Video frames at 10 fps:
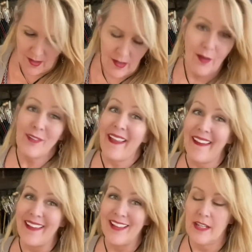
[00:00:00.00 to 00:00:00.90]

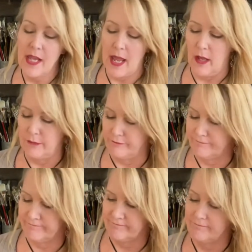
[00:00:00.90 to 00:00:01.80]
Okay, now
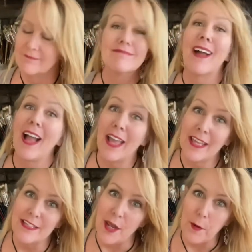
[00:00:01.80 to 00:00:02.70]
I
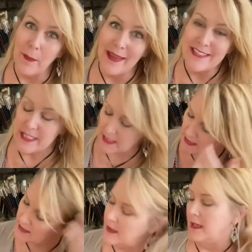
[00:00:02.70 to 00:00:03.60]
had done a
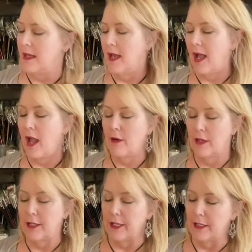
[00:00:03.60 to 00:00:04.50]
painting.
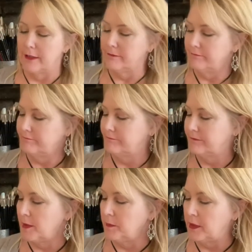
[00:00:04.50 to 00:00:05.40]
I
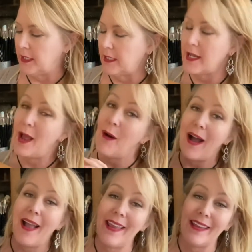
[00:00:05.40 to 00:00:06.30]
completed, now
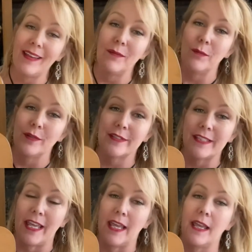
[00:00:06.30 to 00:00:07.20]
I will
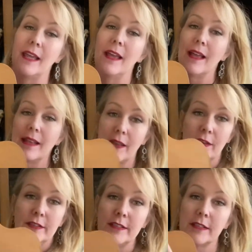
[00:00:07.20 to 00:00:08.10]
say, now
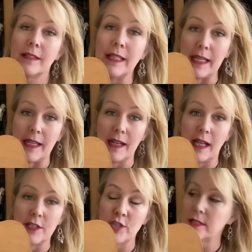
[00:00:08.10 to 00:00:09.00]
this is clean,
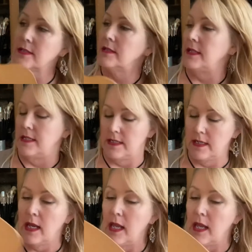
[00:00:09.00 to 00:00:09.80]
I just cleaned it.